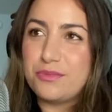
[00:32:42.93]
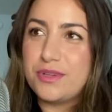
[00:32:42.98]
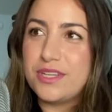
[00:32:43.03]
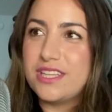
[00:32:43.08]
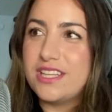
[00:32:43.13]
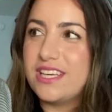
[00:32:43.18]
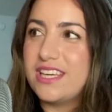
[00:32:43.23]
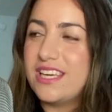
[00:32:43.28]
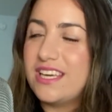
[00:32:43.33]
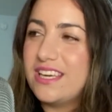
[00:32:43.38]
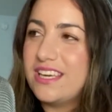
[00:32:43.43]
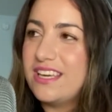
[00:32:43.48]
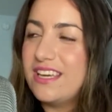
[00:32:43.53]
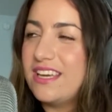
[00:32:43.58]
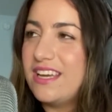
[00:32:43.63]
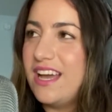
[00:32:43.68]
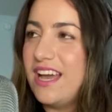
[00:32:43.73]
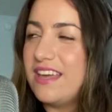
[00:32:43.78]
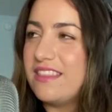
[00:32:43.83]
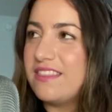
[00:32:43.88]

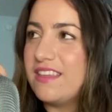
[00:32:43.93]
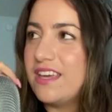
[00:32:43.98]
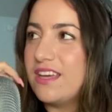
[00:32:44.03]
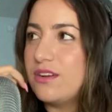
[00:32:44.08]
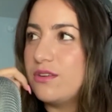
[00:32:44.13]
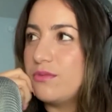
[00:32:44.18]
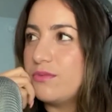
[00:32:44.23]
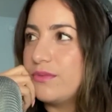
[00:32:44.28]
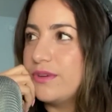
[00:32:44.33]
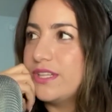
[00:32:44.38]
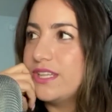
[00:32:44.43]
really, I think